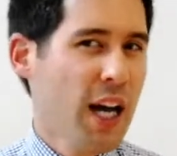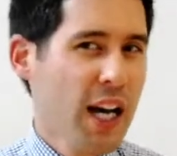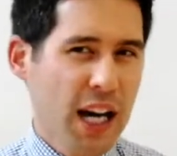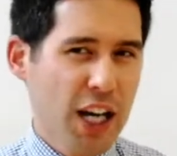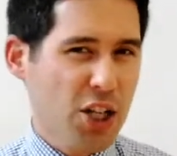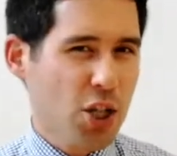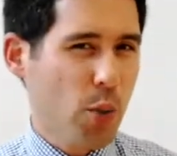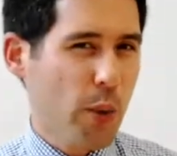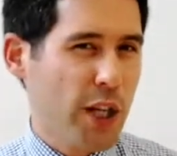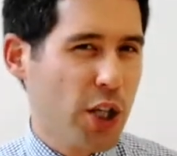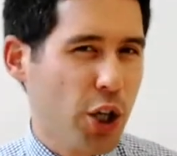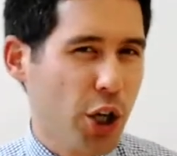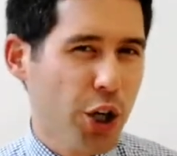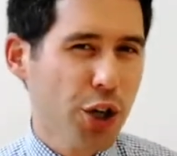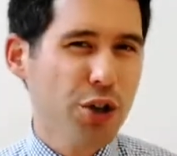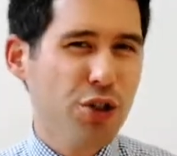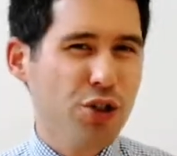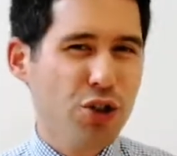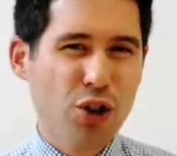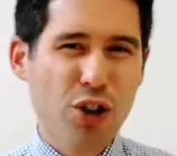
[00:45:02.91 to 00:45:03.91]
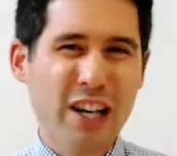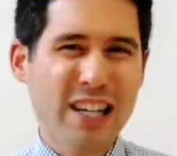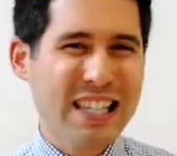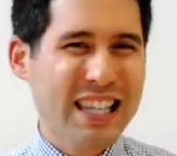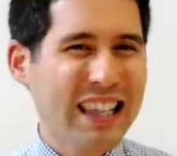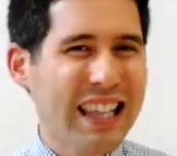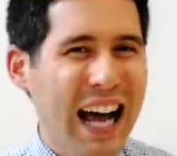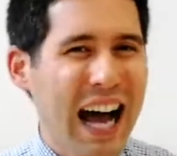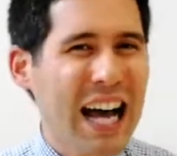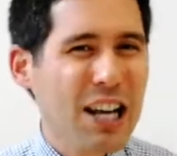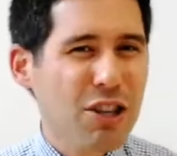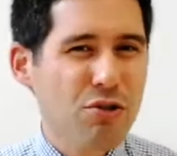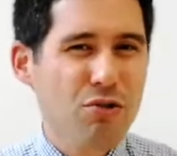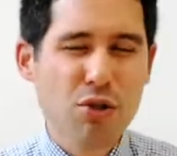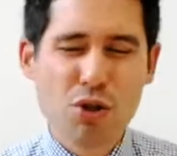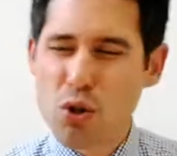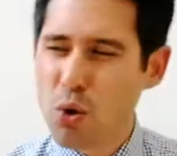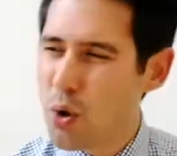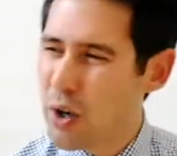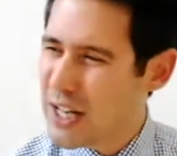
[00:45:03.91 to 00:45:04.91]
And so he turns to his last
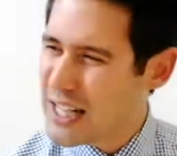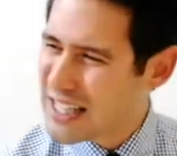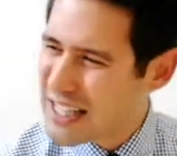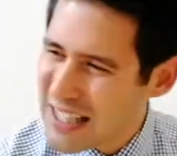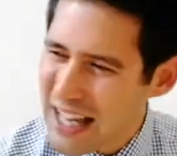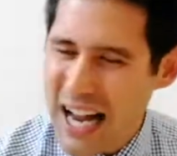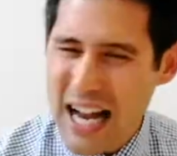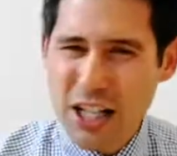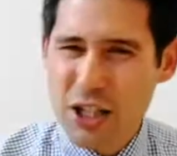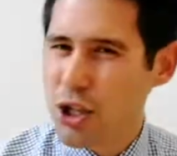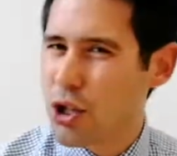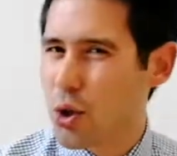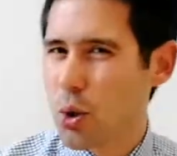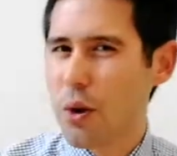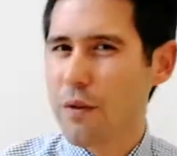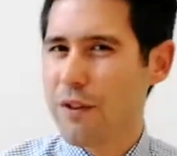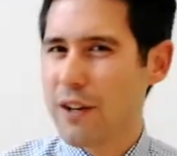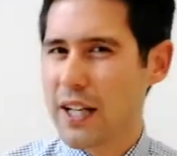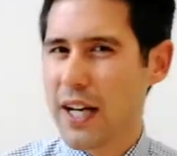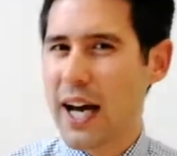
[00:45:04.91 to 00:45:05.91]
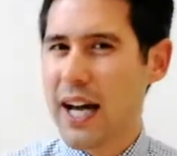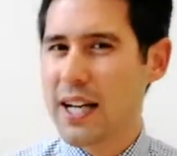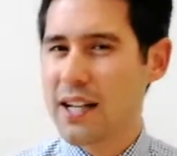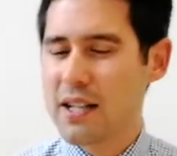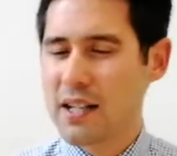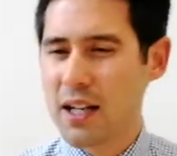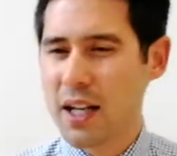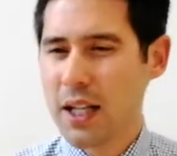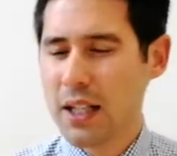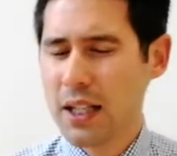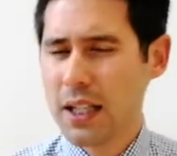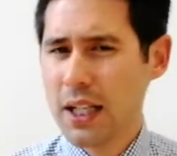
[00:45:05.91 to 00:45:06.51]
resort, his last throw of the dice.